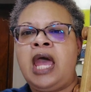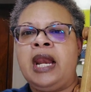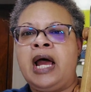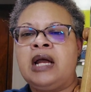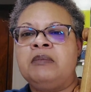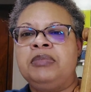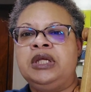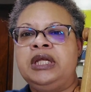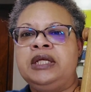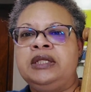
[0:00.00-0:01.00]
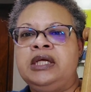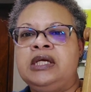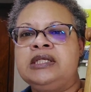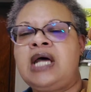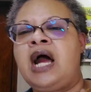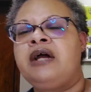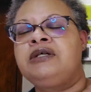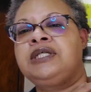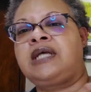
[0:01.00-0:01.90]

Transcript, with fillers: and i completed the entire